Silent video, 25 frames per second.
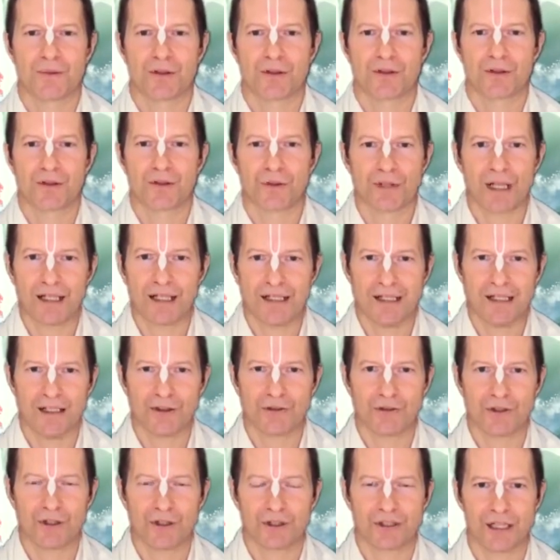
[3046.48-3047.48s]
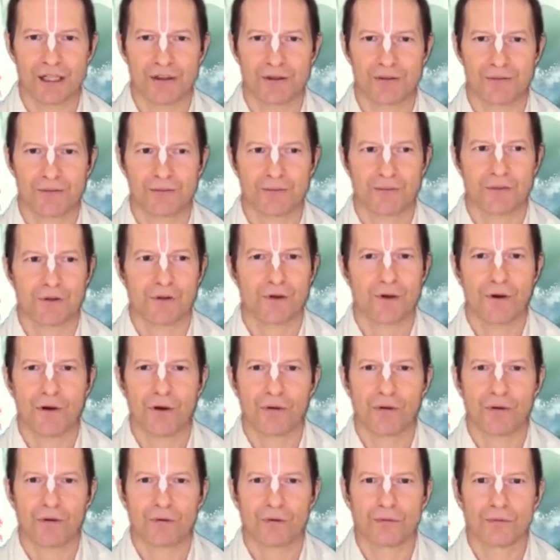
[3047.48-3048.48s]
So then Indra said,
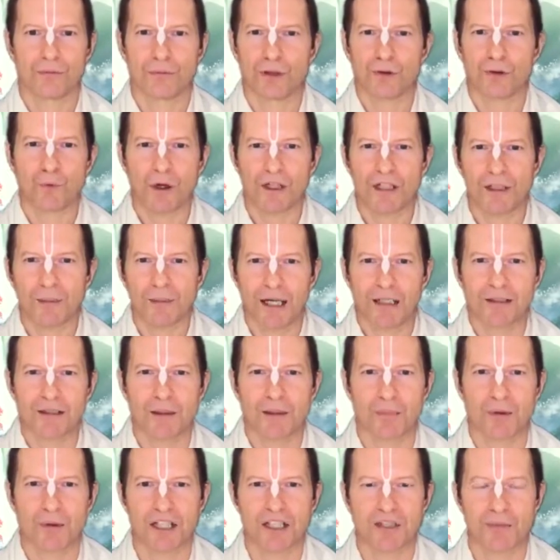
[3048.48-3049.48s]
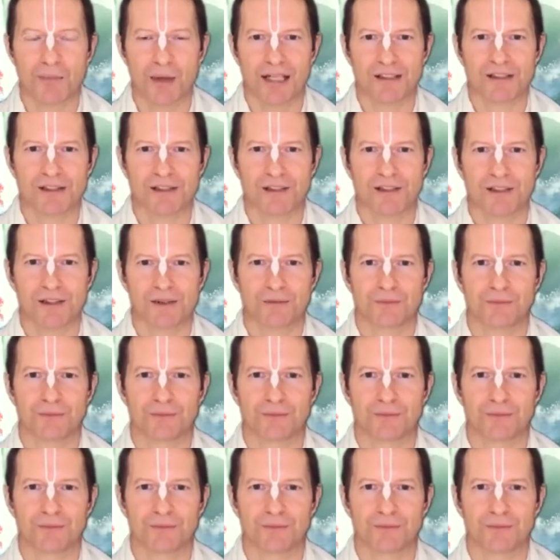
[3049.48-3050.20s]
oh, but what about the Brajbasis?